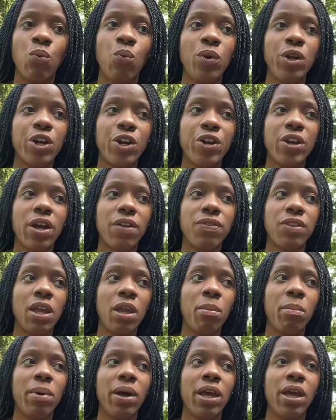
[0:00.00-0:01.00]
we're
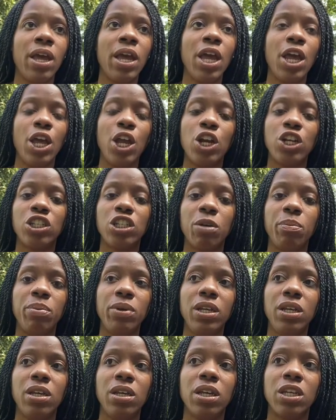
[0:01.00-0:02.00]
nothing but here to
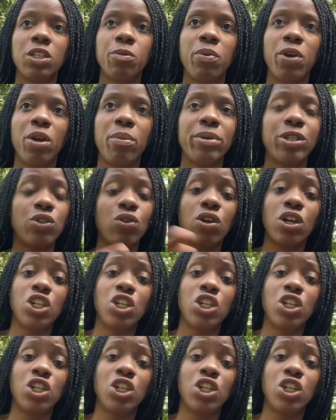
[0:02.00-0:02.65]
be experiments on,